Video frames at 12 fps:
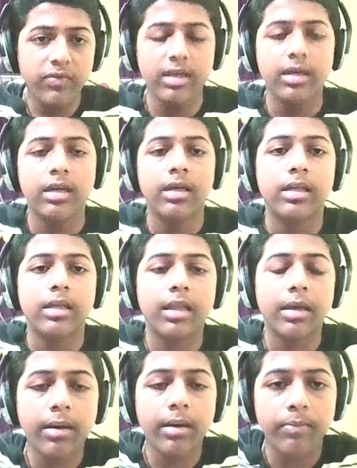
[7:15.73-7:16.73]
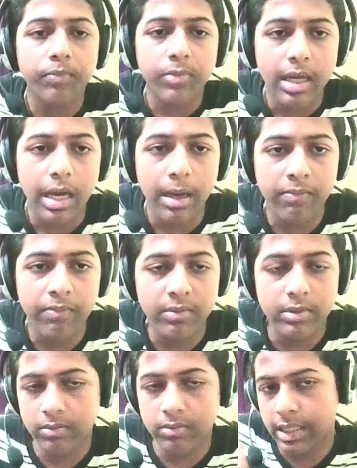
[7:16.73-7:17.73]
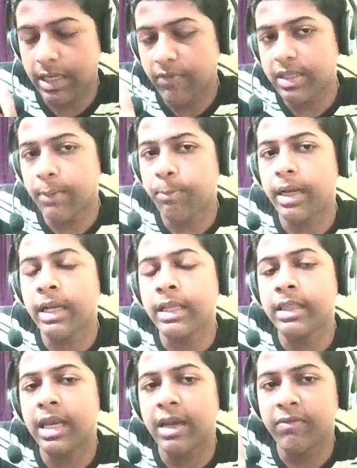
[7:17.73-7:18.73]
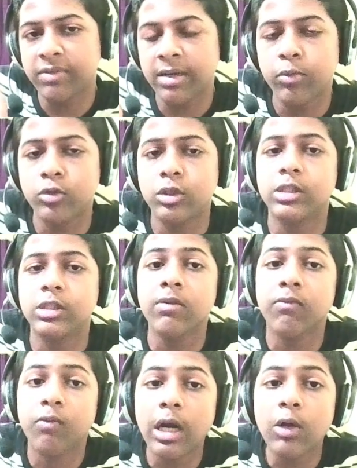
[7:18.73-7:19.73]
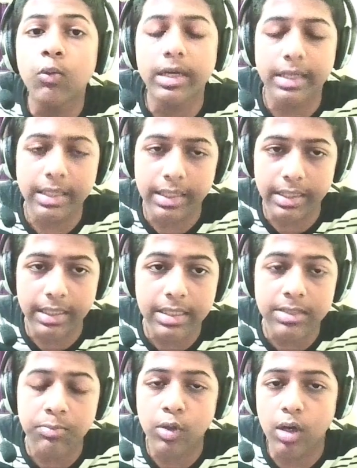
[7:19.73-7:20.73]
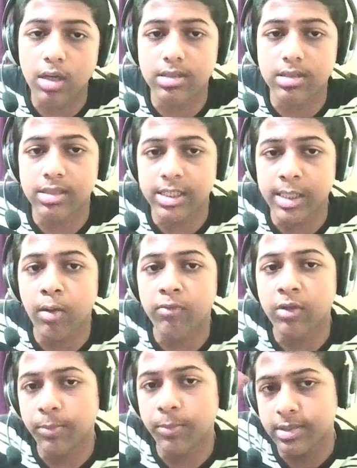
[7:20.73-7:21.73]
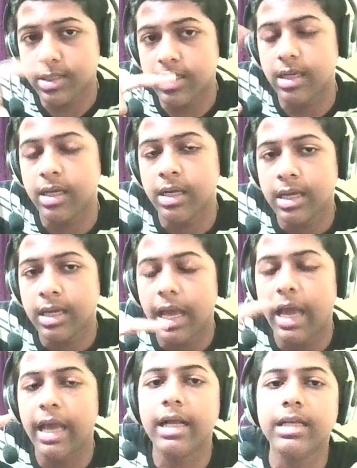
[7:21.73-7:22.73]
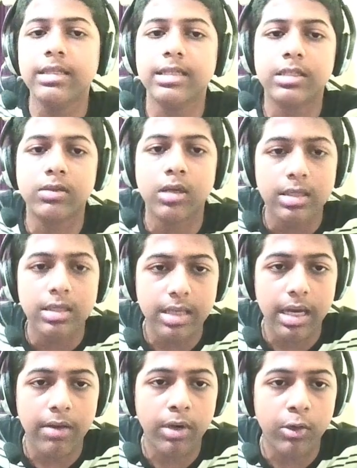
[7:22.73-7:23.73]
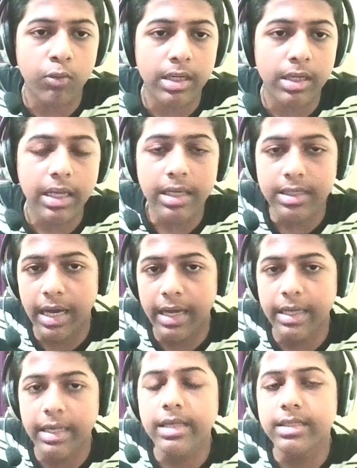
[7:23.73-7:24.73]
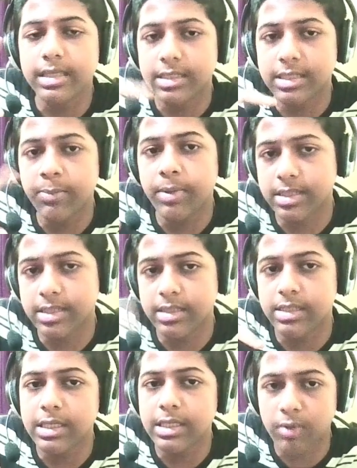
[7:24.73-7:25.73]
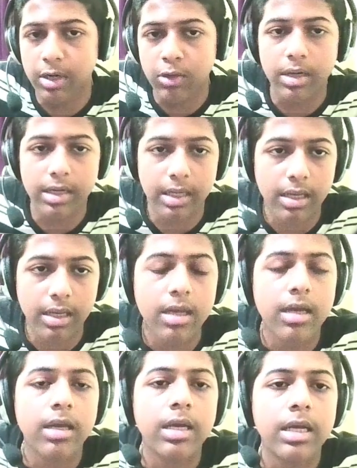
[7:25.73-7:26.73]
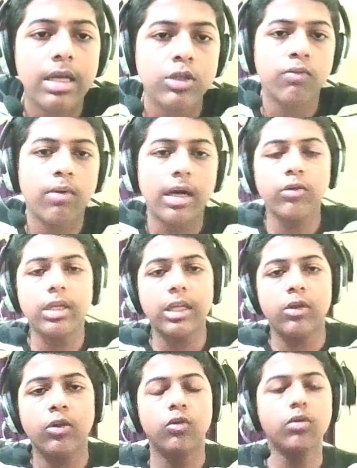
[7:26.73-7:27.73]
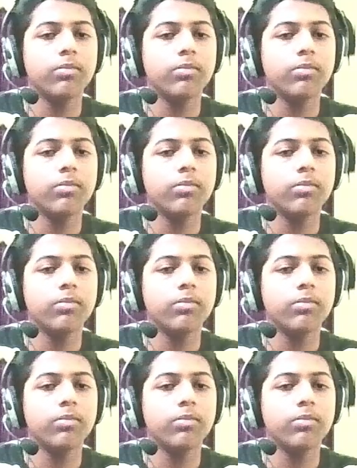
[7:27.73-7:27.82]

lift the lift the pen in the left hand position 120 degrees, because the sum of the opposite angles is 120, i.e. 60 plus 60 is 120. So what you